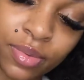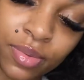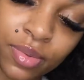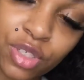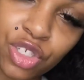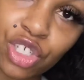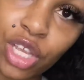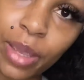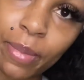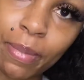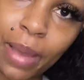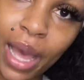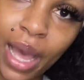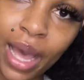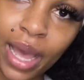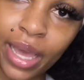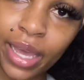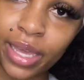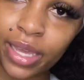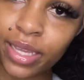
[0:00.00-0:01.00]
Say
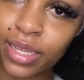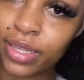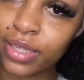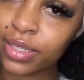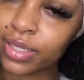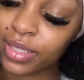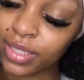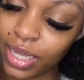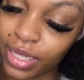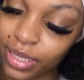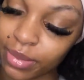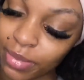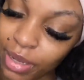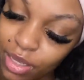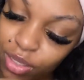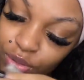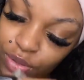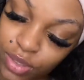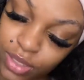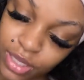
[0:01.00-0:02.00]
bye. Tell him that
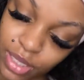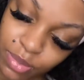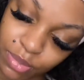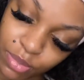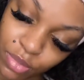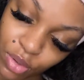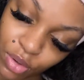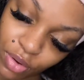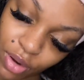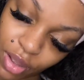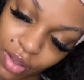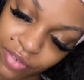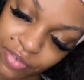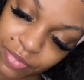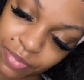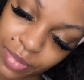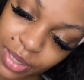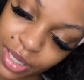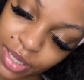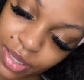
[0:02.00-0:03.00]
you'll see more of
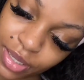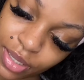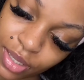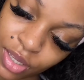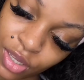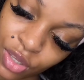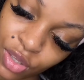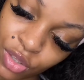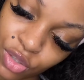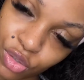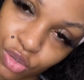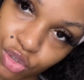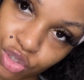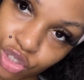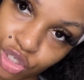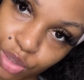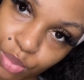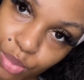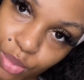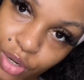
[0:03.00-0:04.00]
me. You'll
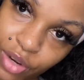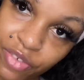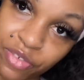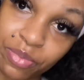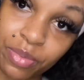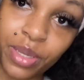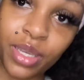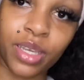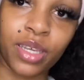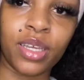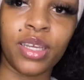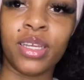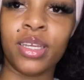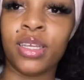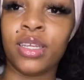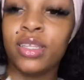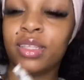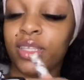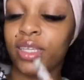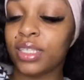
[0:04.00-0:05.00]
see more of me.
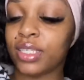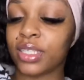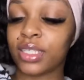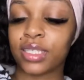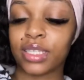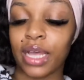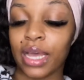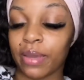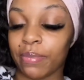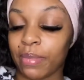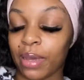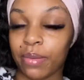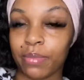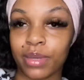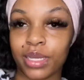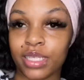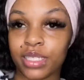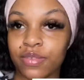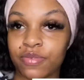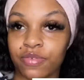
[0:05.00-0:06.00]
This is like my
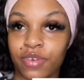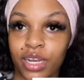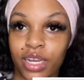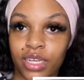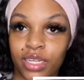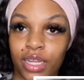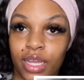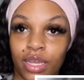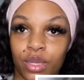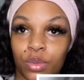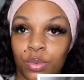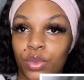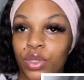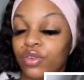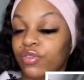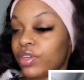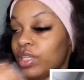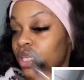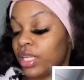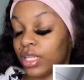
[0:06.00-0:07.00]
best friend. Like, we
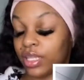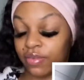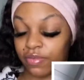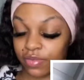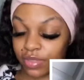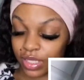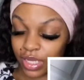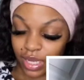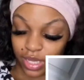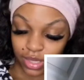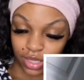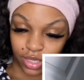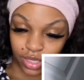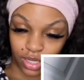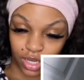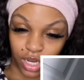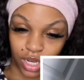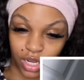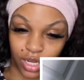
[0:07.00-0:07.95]
really live together.